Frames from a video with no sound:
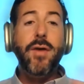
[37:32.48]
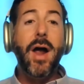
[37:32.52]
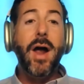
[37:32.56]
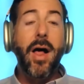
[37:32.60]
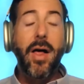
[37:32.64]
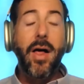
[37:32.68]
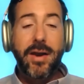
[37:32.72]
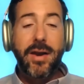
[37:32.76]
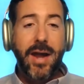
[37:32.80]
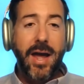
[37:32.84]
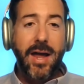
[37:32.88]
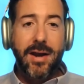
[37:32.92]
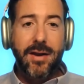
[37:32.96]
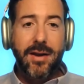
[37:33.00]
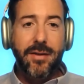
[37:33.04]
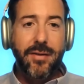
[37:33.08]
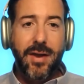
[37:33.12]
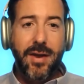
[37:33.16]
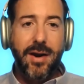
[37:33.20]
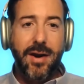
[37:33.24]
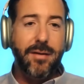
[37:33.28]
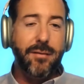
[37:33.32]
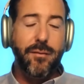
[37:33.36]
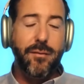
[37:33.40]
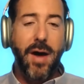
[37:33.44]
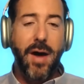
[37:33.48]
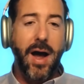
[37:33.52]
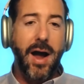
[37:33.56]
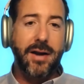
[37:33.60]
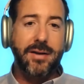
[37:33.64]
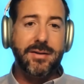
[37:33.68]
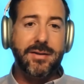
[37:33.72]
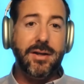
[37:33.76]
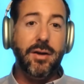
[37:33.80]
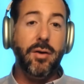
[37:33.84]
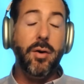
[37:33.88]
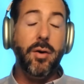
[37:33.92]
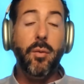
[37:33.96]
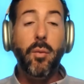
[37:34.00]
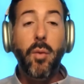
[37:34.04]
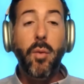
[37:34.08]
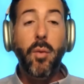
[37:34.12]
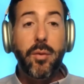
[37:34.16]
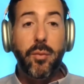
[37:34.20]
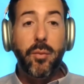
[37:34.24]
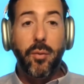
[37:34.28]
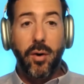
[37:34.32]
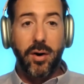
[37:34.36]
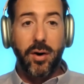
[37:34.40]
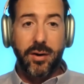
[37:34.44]
and validated that in fact,
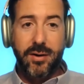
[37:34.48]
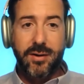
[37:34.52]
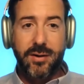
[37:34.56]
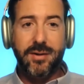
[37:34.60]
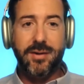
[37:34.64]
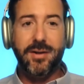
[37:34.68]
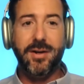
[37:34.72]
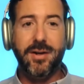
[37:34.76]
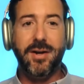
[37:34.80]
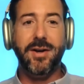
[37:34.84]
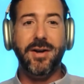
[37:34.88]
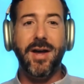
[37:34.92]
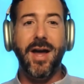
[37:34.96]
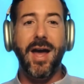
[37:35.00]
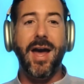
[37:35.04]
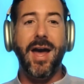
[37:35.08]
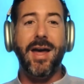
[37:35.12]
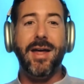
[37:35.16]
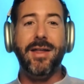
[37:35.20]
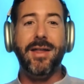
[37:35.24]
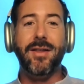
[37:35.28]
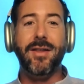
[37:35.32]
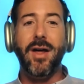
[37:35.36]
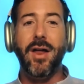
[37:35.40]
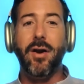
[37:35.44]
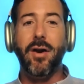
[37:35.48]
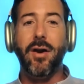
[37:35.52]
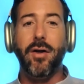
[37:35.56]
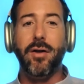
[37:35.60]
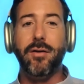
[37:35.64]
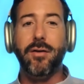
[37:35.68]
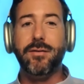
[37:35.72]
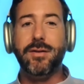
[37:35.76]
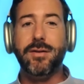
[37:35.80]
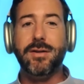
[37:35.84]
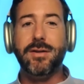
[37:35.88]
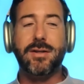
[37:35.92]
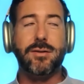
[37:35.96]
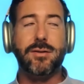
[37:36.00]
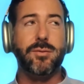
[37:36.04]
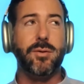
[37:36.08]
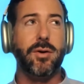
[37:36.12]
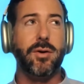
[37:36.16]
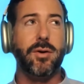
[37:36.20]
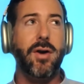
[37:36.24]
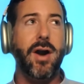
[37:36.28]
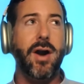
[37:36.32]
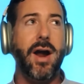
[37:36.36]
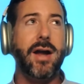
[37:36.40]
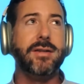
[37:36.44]
it would work, and all of
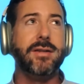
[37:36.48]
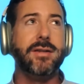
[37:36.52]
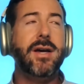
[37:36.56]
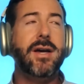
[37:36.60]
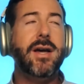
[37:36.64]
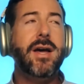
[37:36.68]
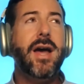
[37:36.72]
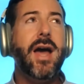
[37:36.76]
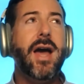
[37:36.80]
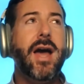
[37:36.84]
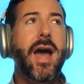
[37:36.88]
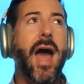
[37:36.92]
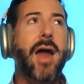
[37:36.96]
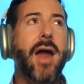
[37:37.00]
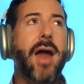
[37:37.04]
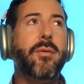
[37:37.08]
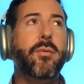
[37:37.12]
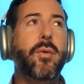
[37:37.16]
these things were correct.